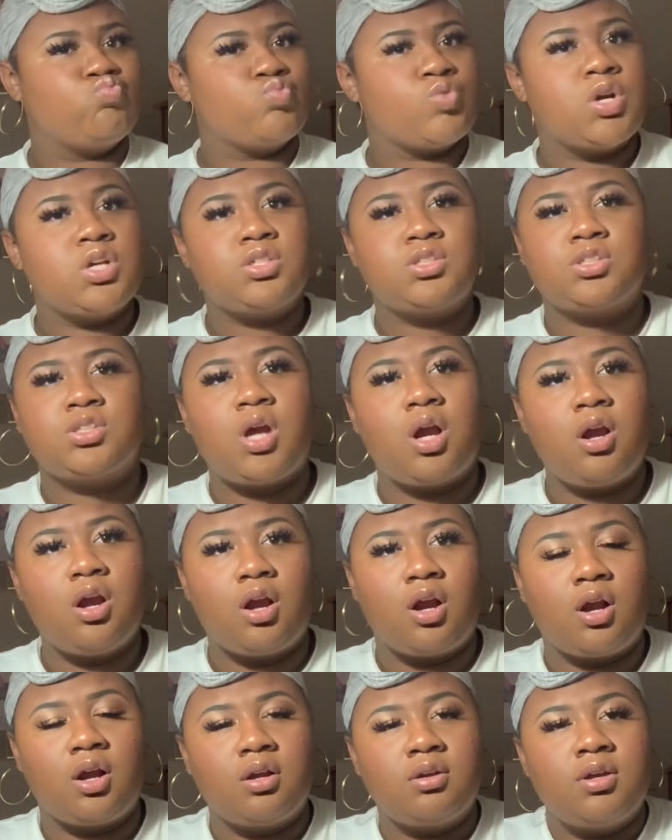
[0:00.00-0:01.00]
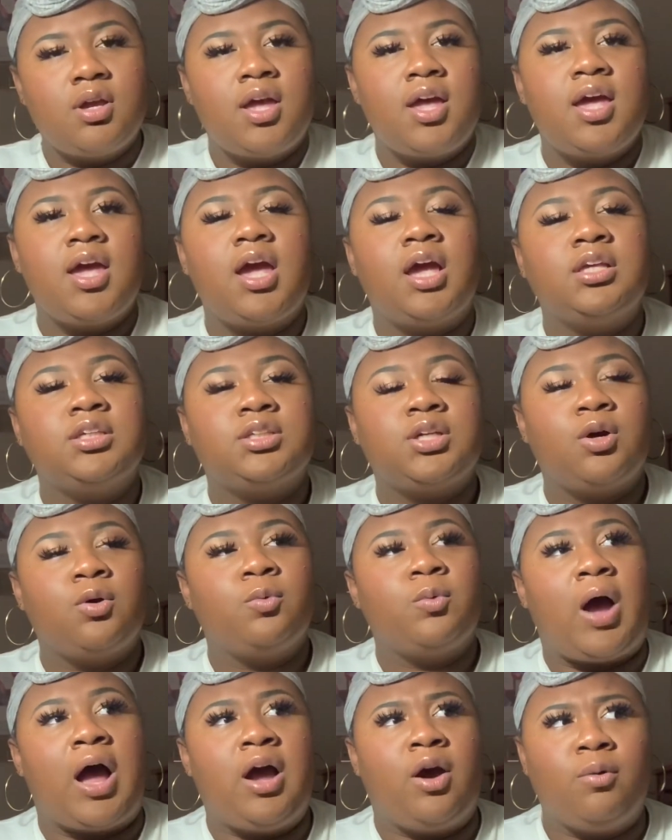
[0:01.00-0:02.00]
sir. And so
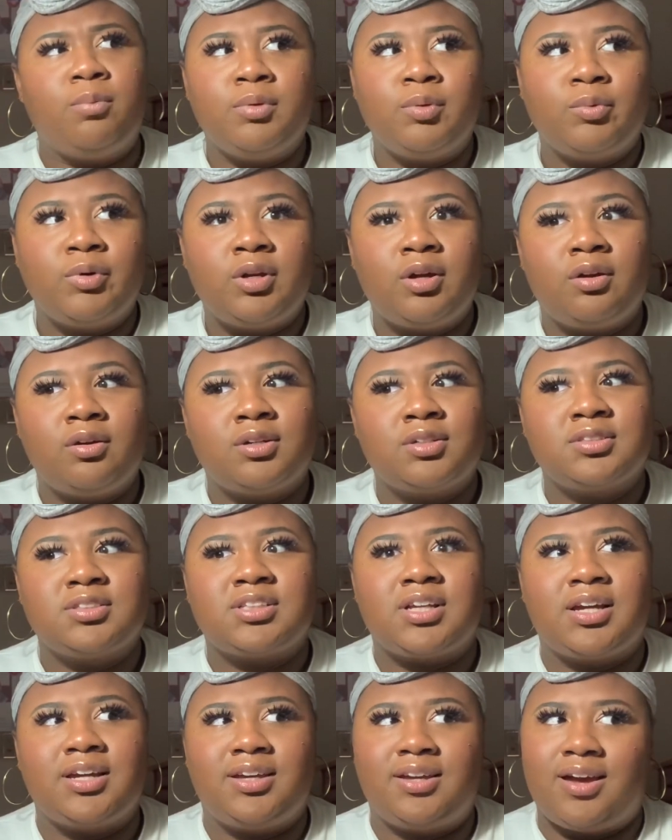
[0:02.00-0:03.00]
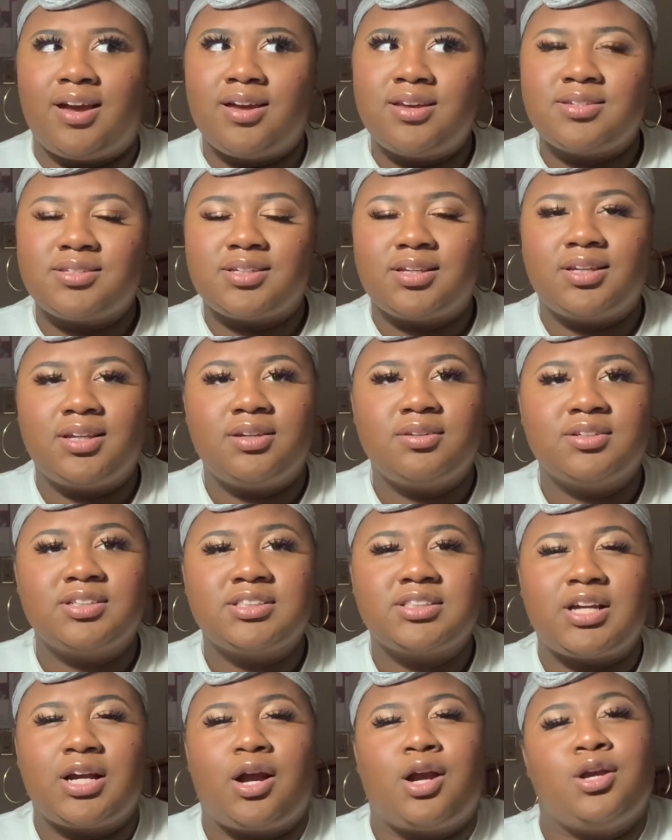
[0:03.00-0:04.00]
I opened the window and I was like, yes. And he was
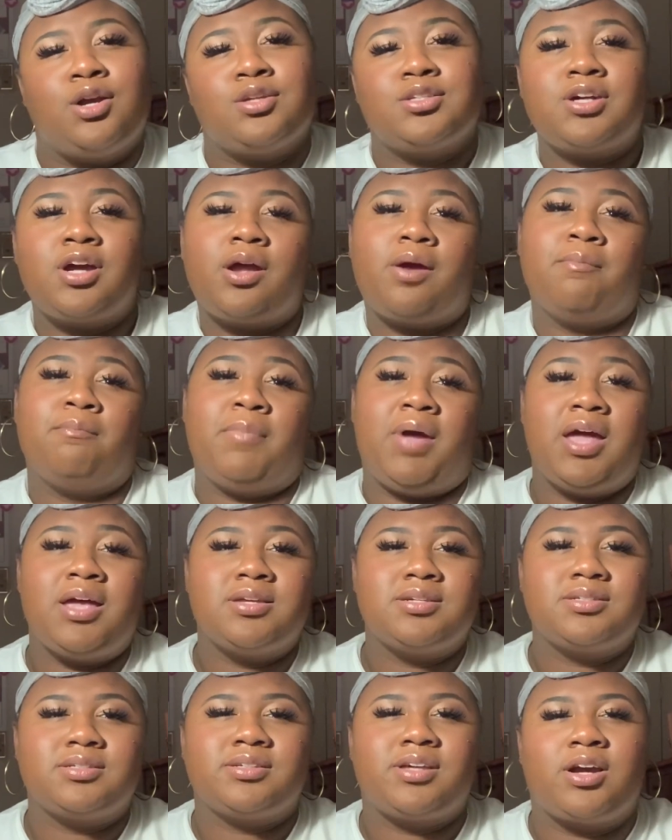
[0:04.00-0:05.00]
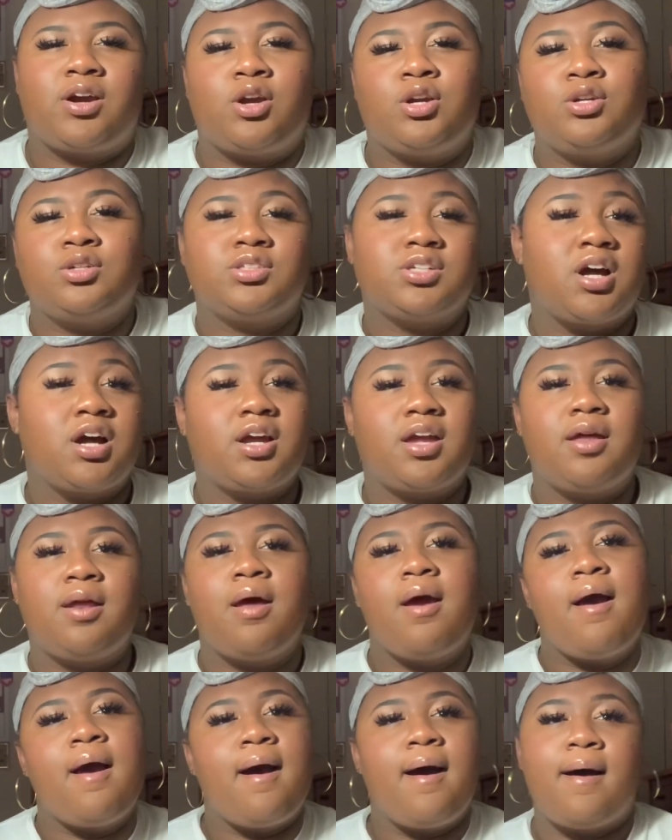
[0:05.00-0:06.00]
like, are y'all talking mess? Like, are y'all talking
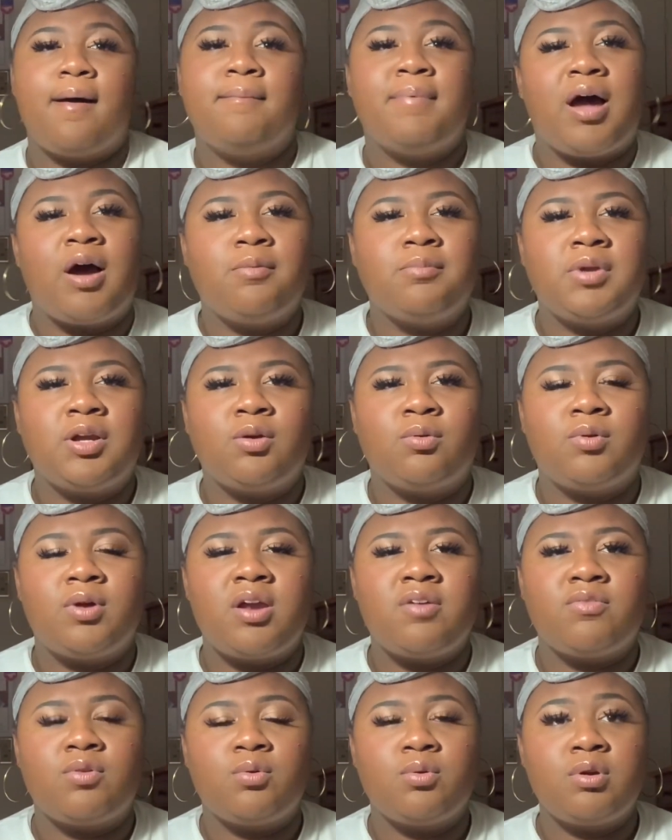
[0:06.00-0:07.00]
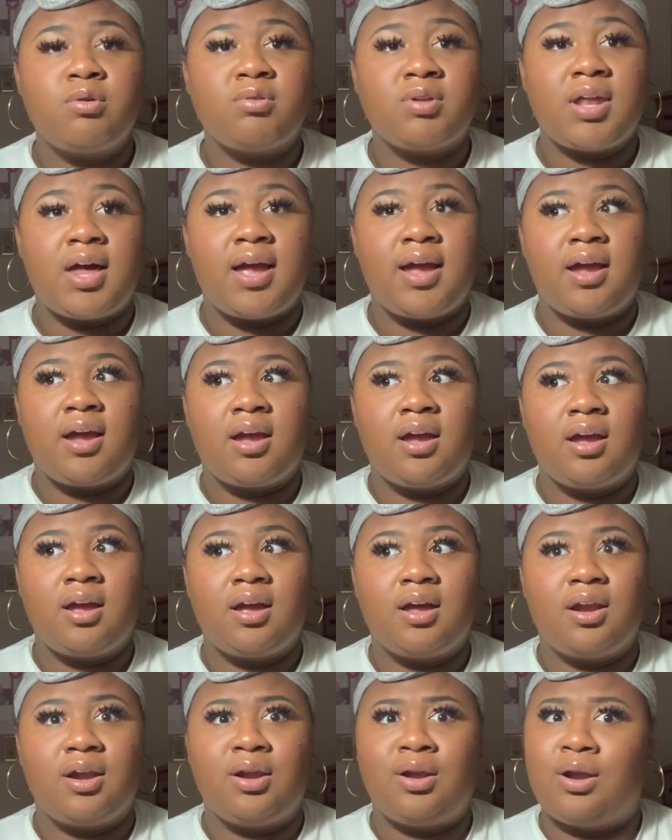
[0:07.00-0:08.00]
about me or whatever? And we were like,
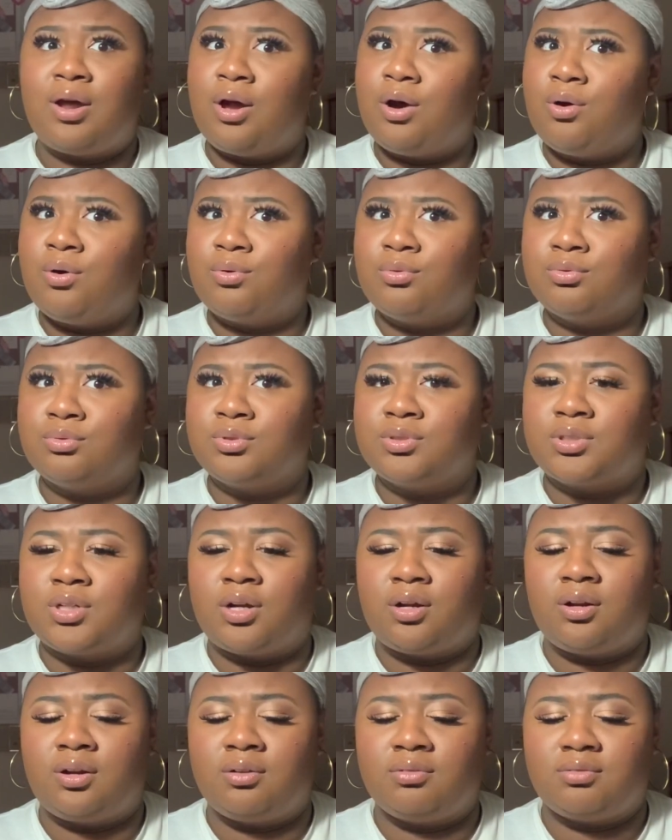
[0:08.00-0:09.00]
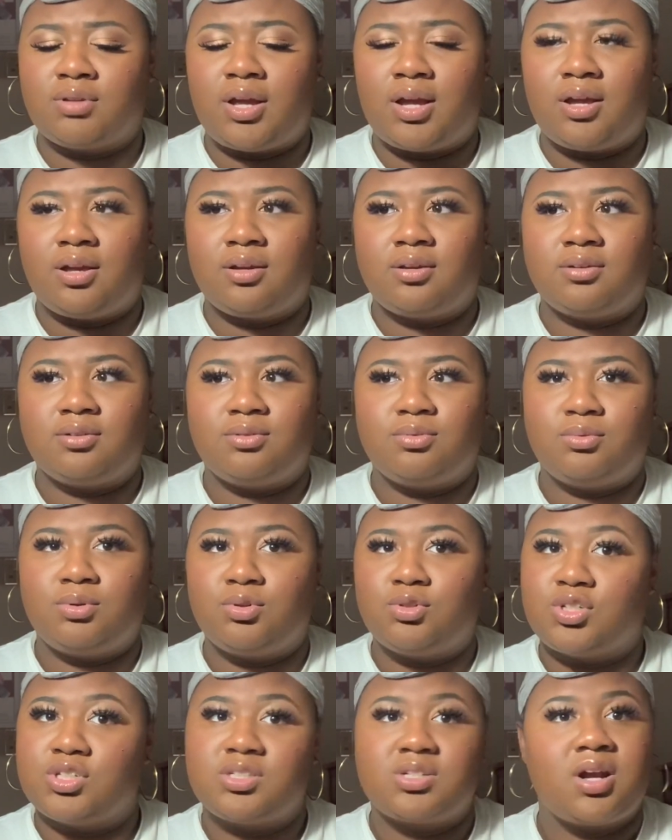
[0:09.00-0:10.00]
no, sir. Like, we were
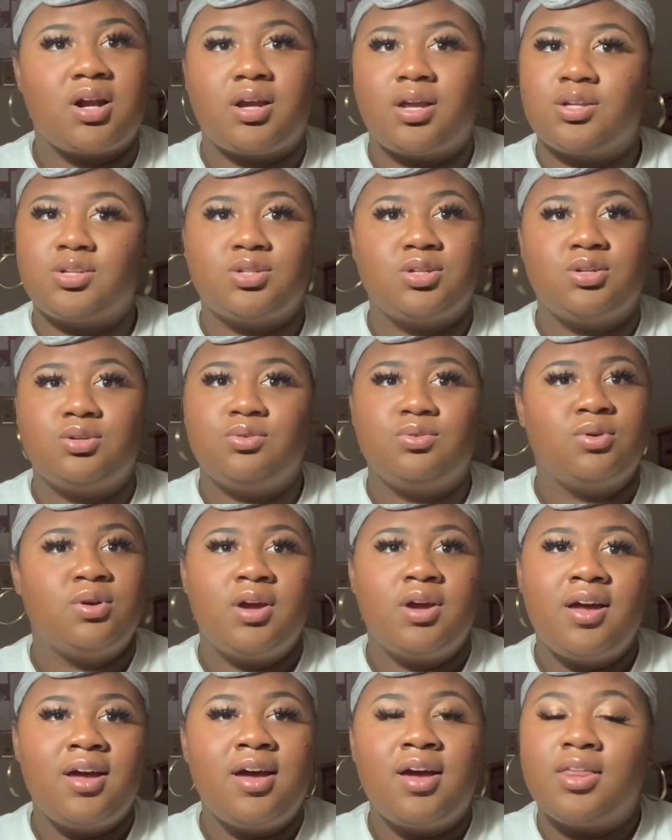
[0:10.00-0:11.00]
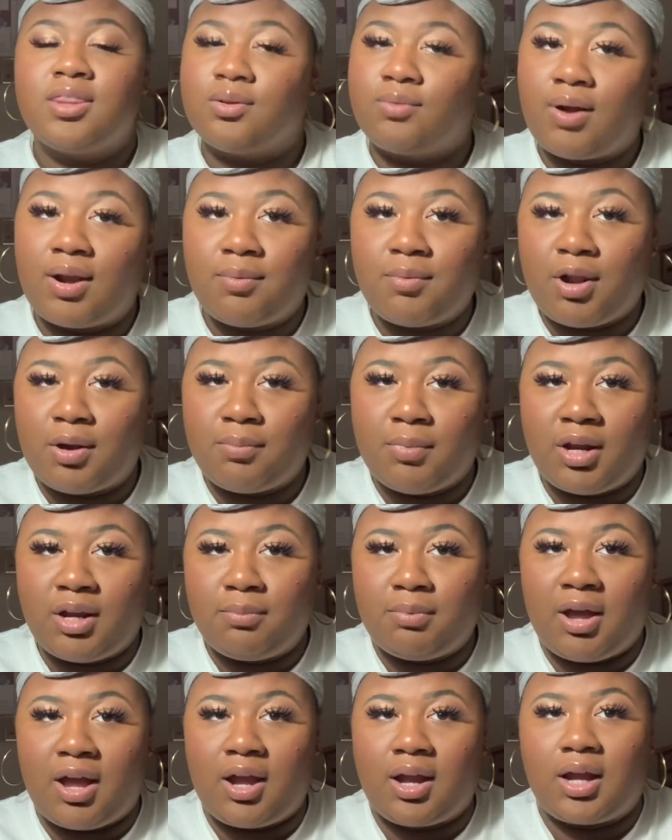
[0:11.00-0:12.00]
just trying to get you the right amount of money
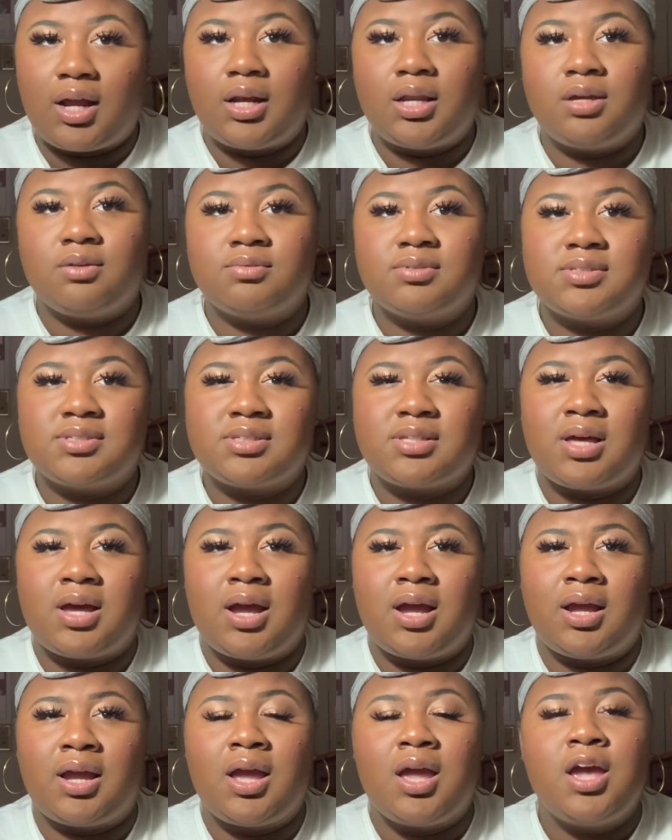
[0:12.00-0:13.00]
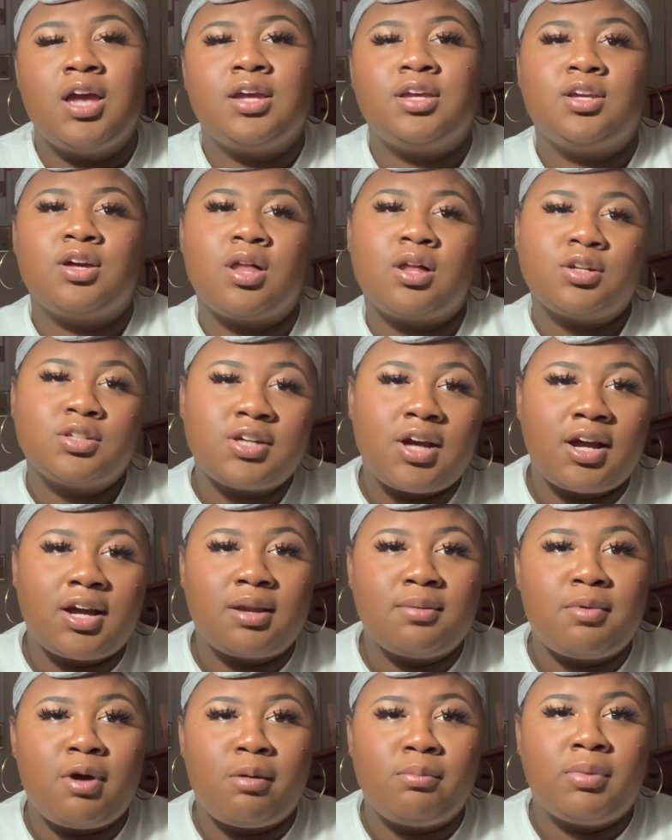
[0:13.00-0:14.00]
back. And he was like, y'all are talking
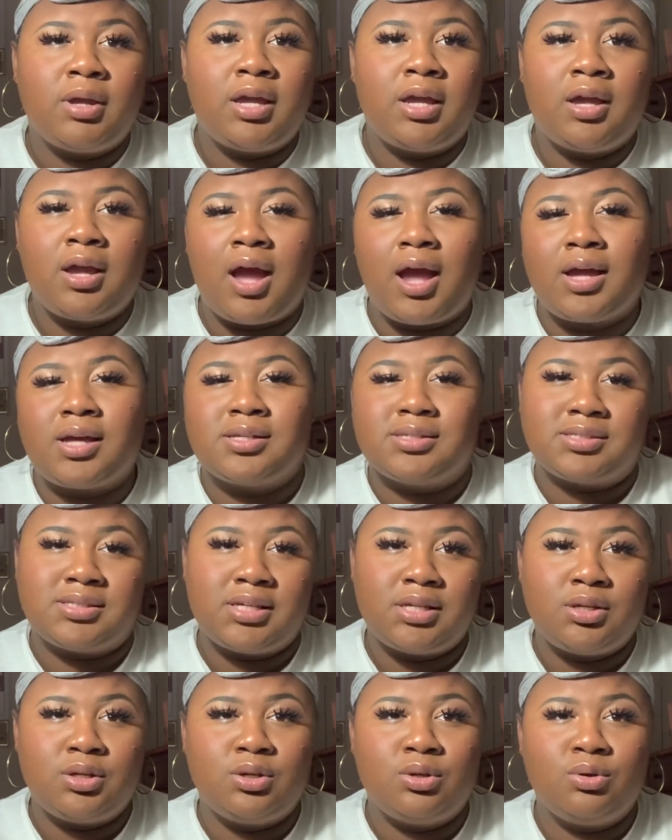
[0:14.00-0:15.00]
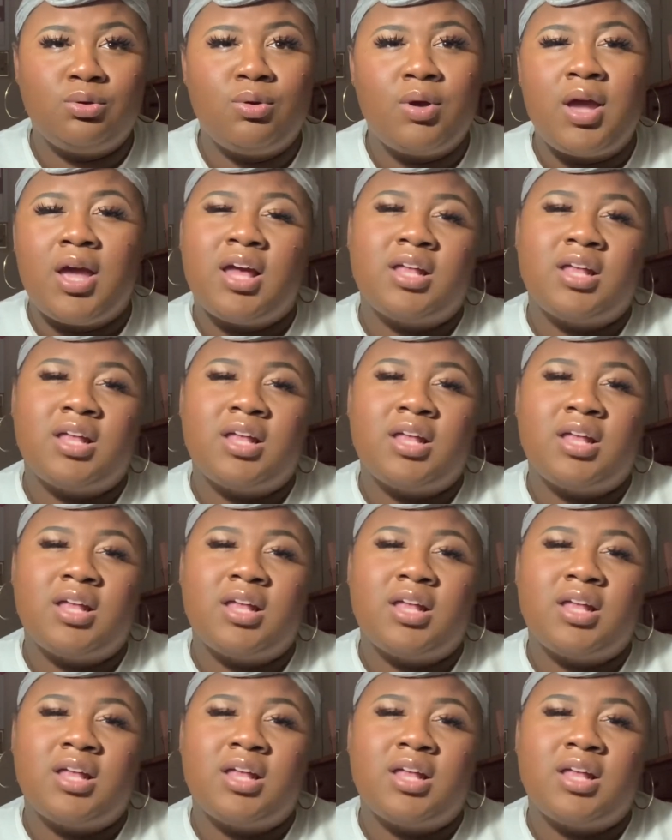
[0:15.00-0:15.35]
about me. I can see you.